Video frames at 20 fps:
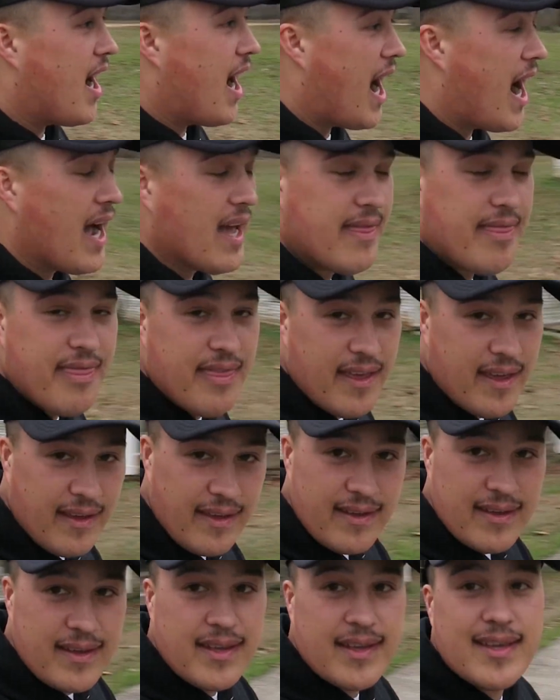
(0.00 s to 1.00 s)
I
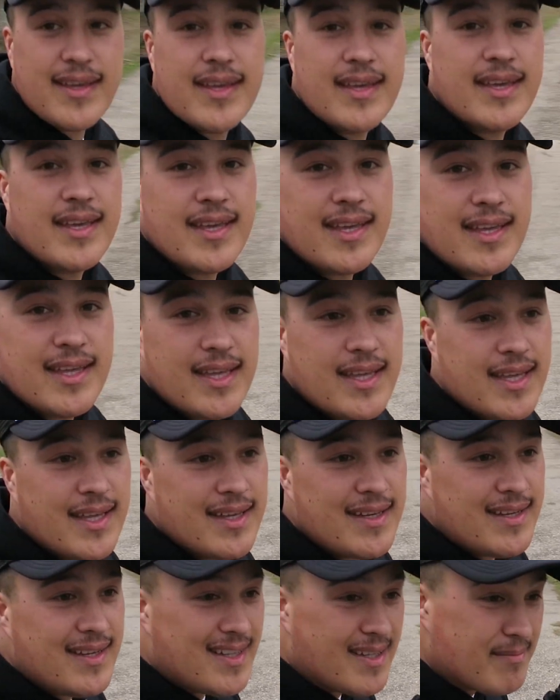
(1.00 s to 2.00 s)
think
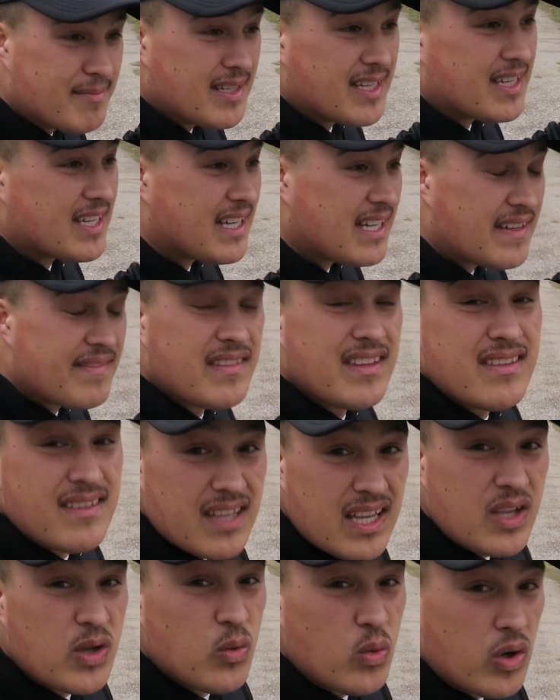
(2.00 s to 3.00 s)
I'm gonna have to
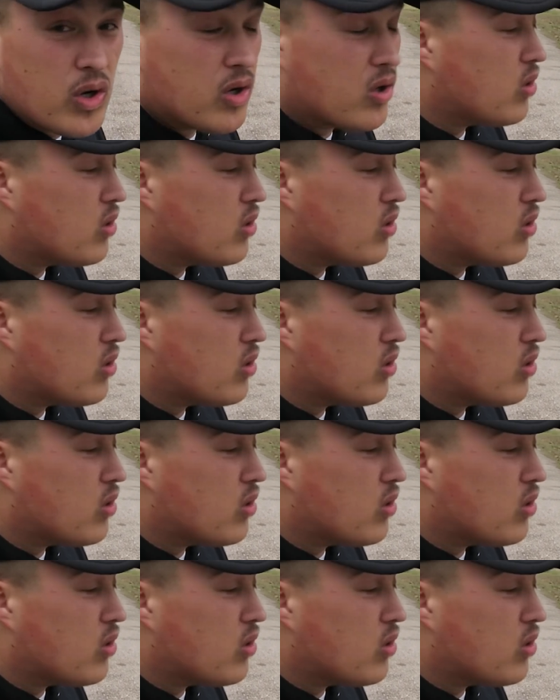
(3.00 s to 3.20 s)
take one